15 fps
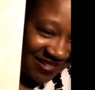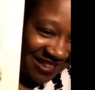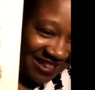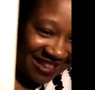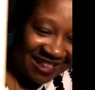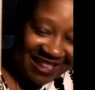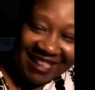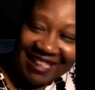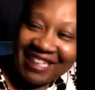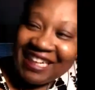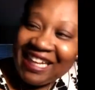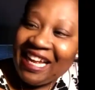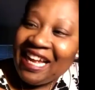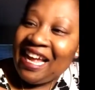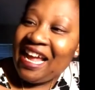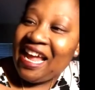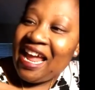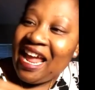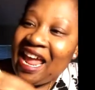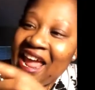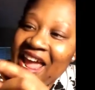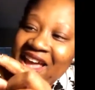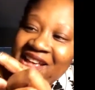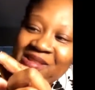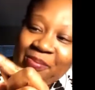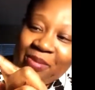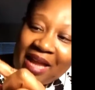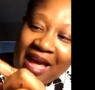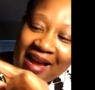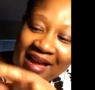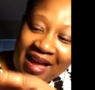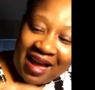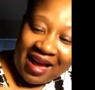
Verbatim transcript: Oh my God. It has black